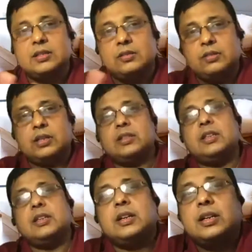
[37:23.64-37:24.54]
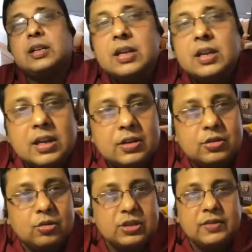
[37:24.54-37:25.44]
at the
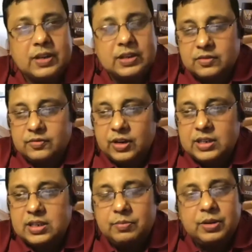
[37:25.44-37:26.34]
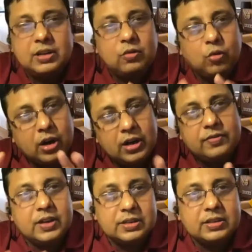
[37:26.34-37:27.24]
sourcing function. For example, the quality
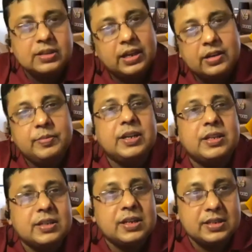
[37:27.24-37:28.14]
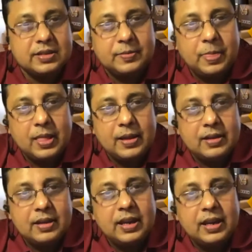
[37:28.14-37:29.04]
function. Can it be digitized?
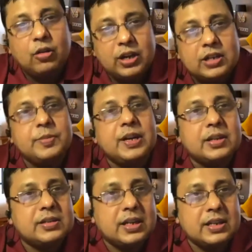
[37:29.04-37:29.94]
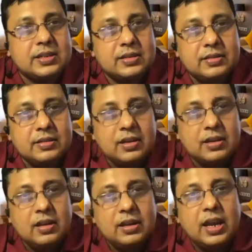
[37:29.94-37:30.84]
Can audits be digitized?
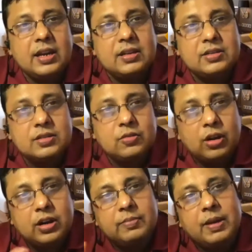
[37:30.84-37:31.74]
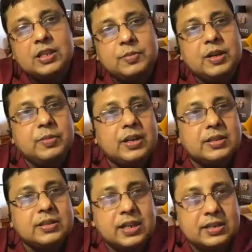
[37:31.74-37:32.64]
Can quality management be
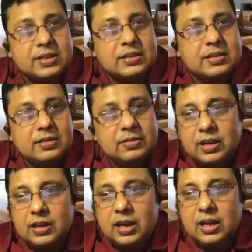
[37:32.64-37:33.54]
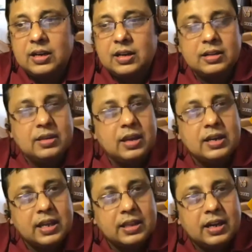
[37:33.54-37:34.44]
digitized? Okay, and
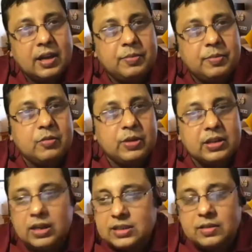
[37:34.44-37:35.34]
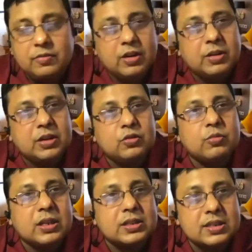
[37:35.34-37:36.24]
can that happen within, let's say, 1 month, 2
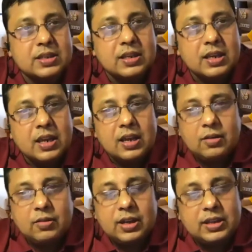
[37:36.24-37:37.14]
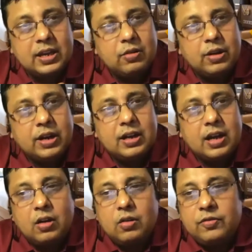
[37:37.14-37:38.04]
months? Okay, then look at
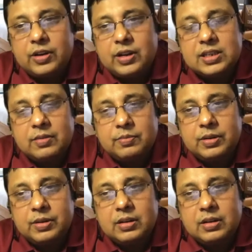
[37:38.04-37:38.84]
how, for example,